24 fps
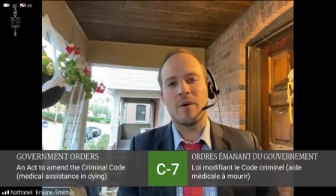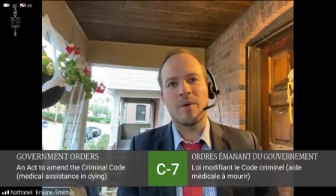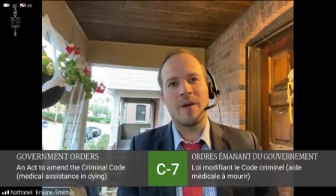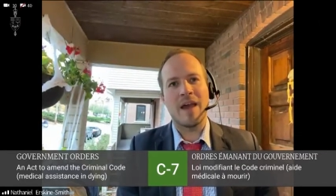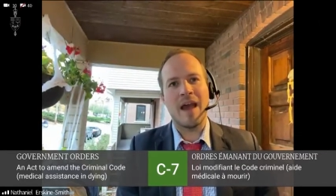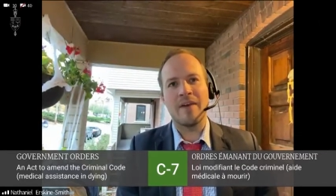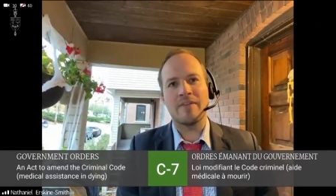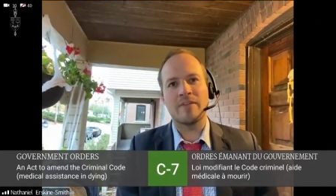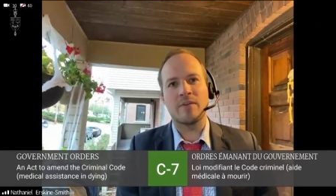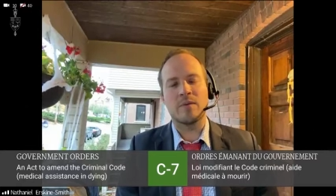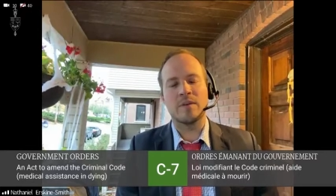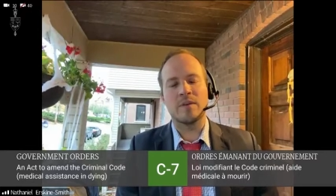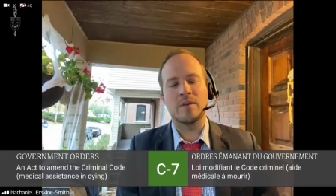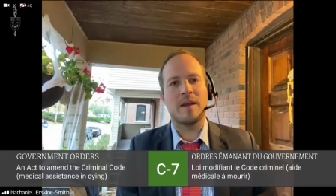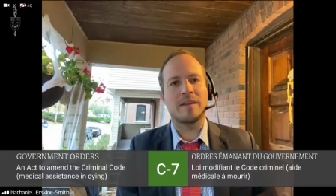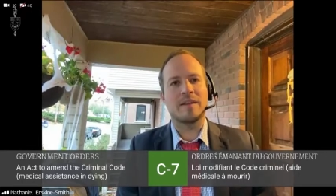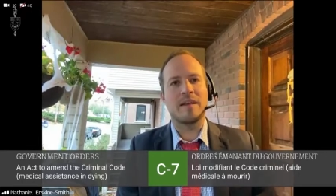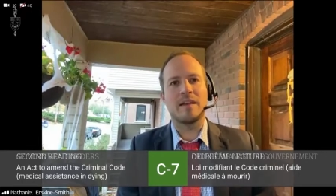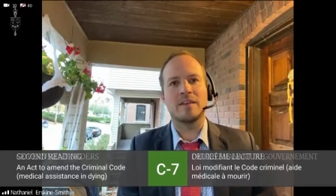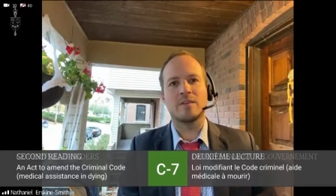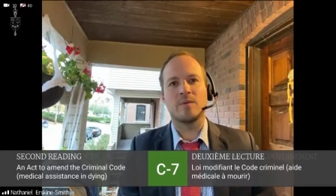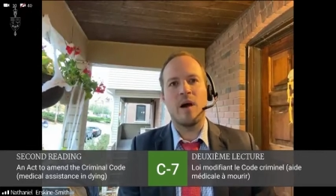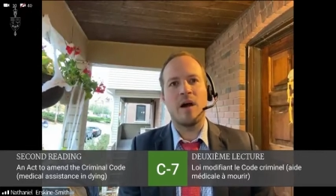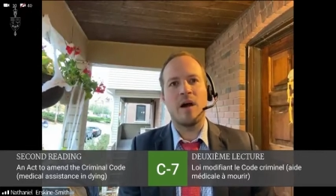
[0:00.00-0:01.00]
we have to respect
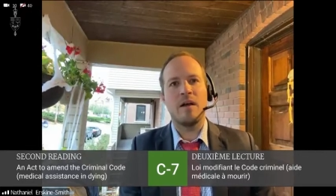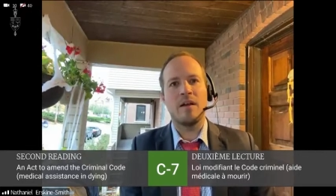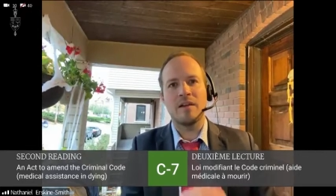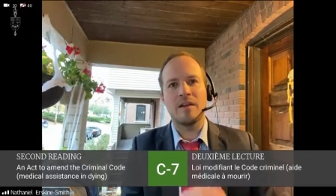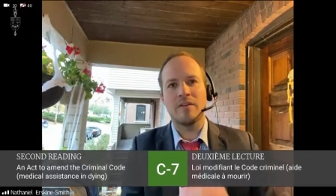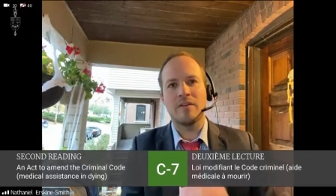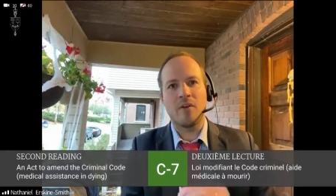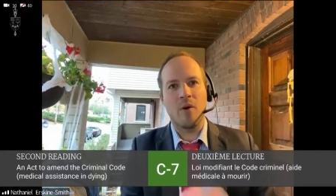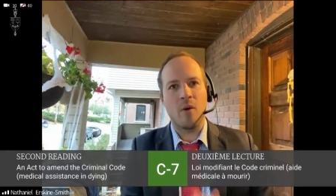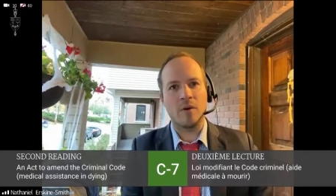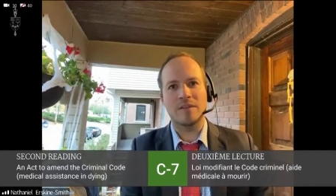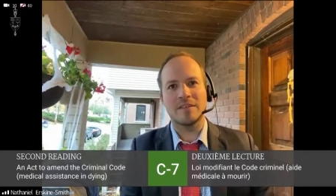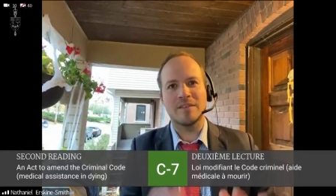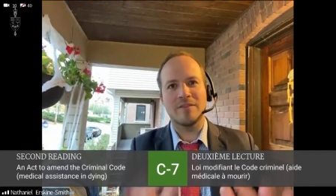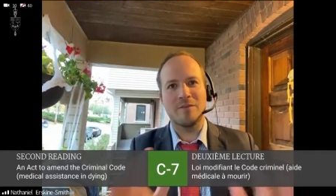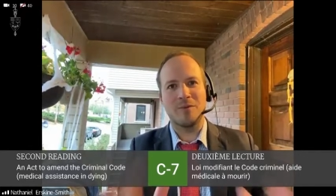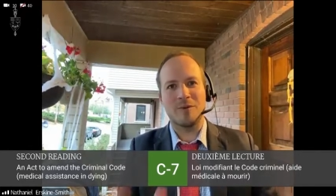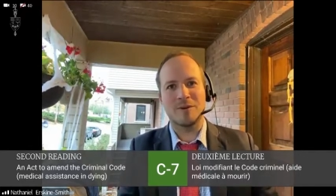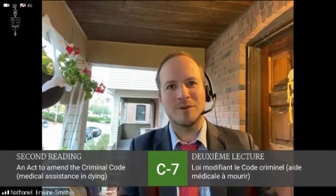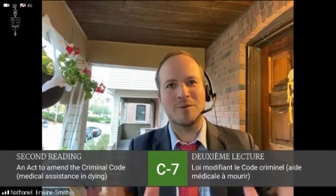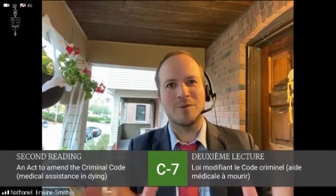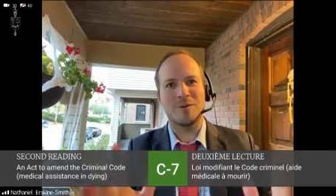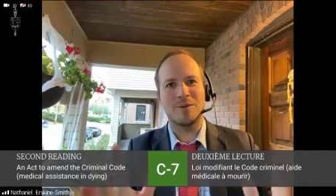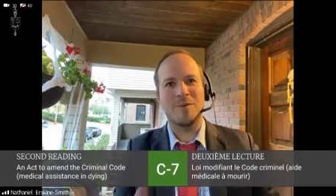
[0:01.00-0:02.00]
that as well and of course if
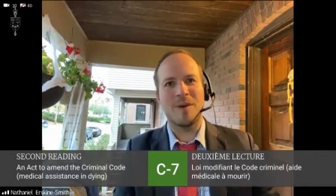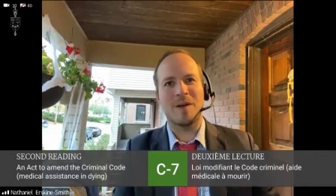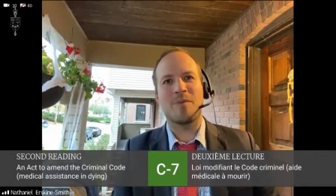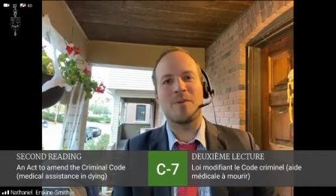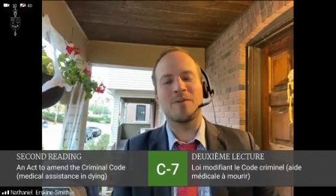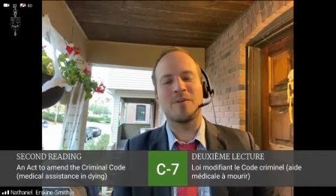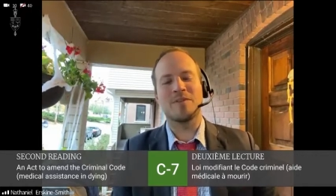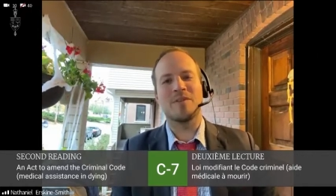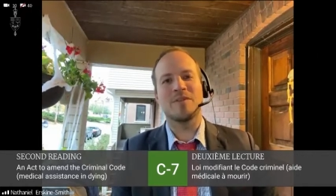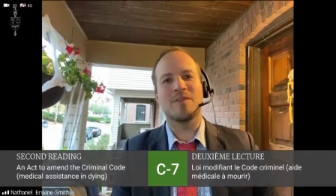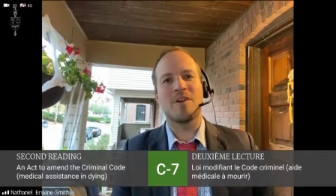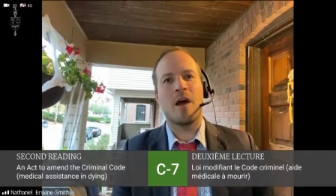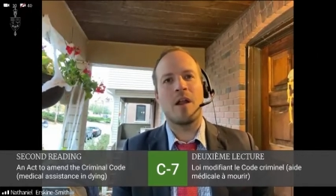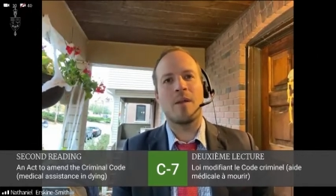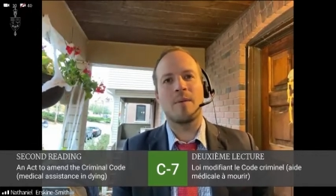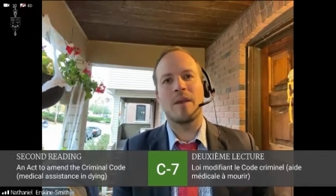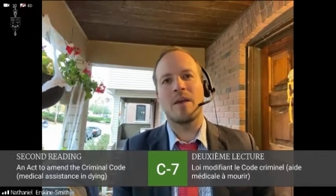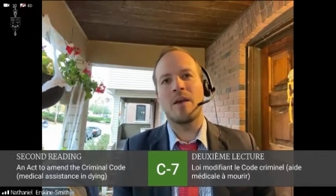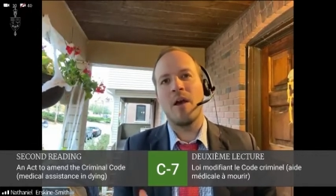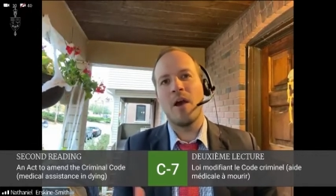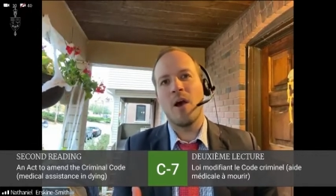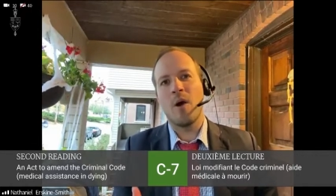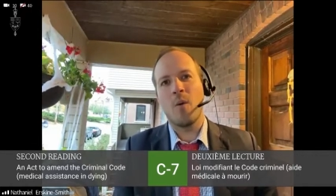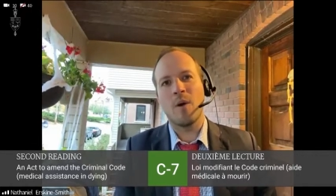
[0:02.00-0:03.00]
we're to respect personal autonomy